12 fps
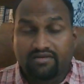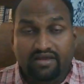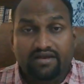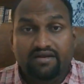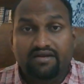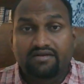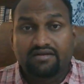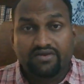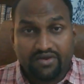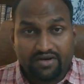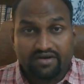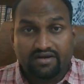There a little,
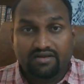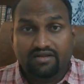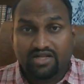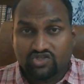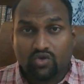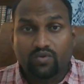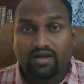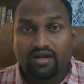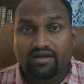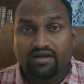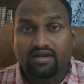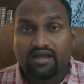here a little, that's how we
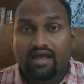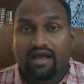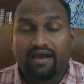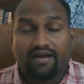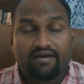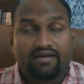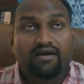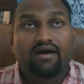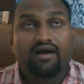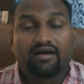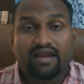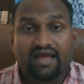learn it. And
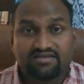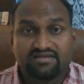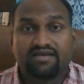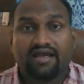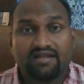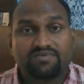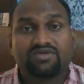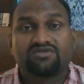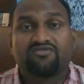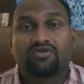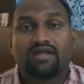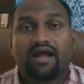our classes helps us
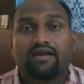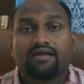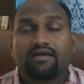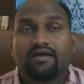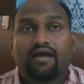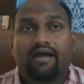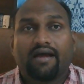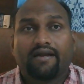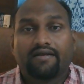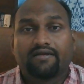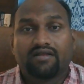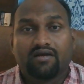for that.
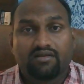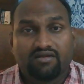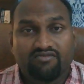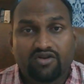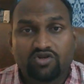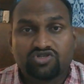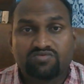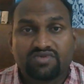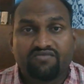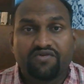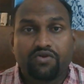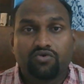And the fellowship
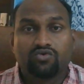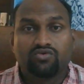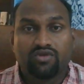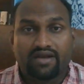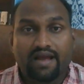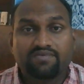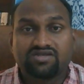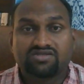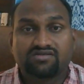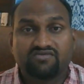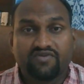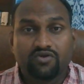that we do, the rapture
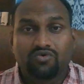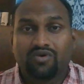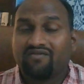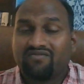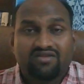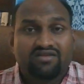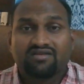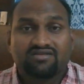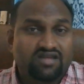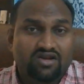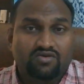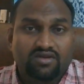we do, everything
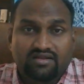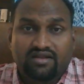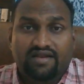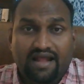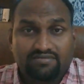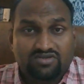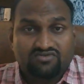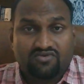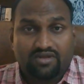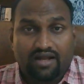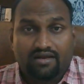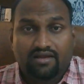that's around us that helps us for
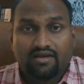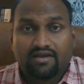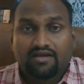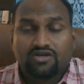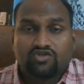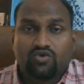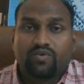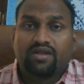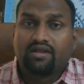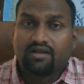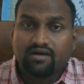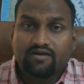that. So we
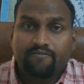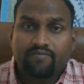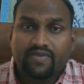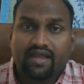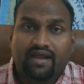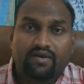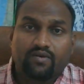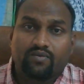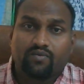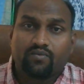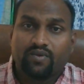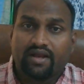learn
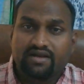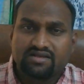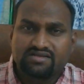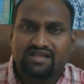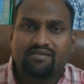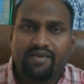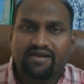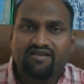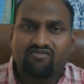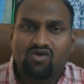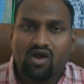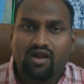and we understand the mind
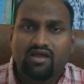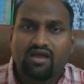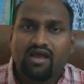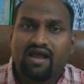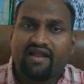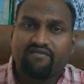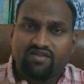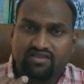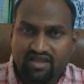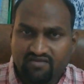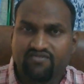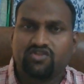of God and we
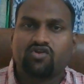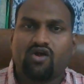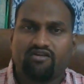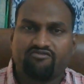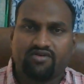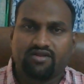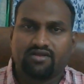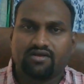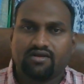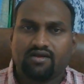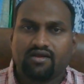think with God further.